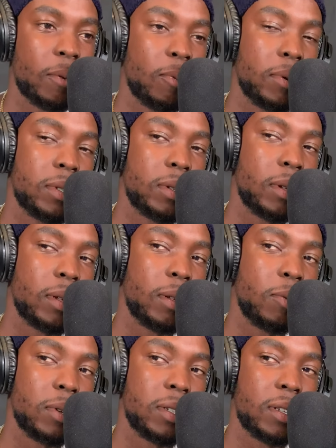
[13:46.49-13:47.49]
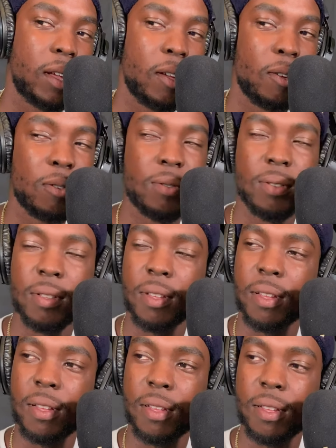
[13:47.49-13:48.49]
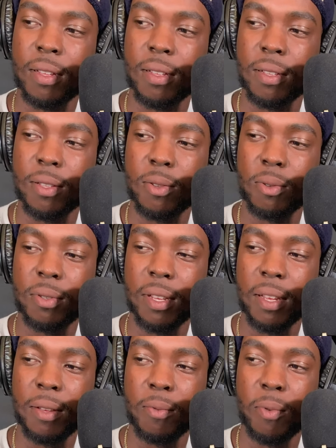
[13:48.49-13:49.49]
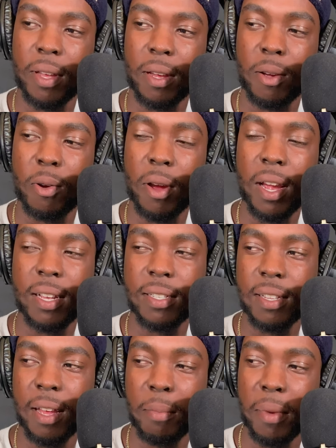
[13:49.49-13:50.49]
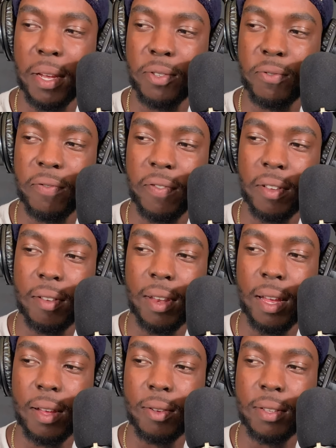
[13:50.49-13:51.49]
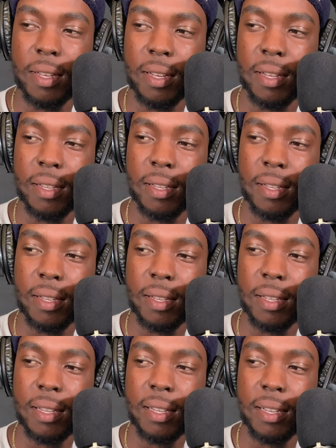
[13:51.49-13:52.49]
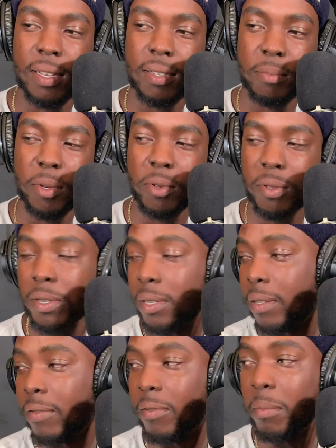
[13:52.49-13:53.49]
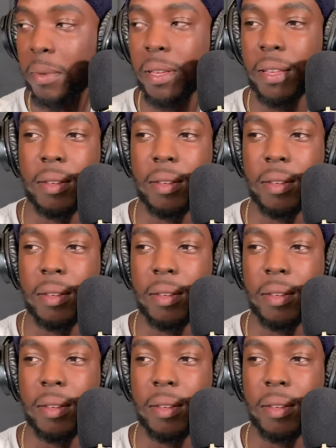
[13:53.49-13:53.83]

What song you say went crazy that made you feel like, oh yeah, this music shit for me?